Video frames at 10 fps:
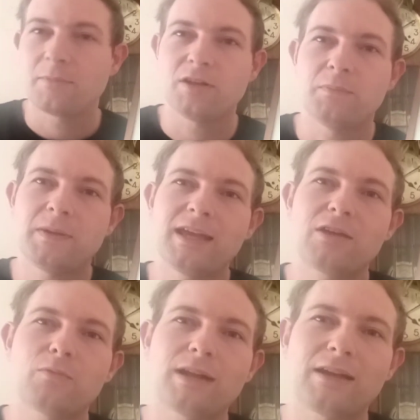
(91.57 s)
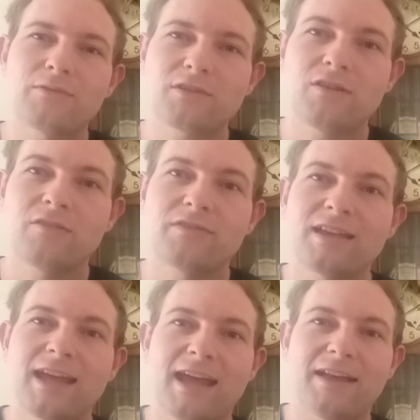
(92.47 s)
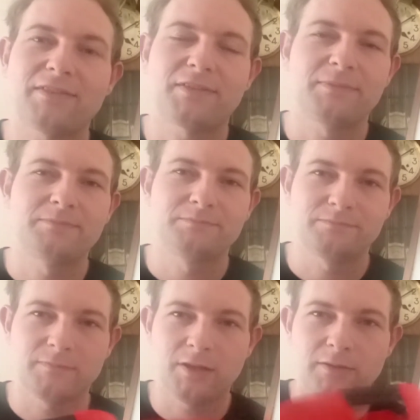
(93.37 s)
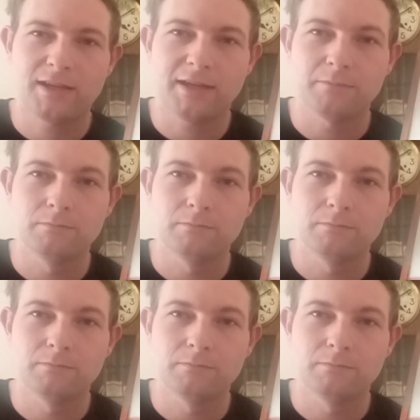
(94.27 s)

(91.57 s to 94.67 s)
going to pick one out of the hat. Okay,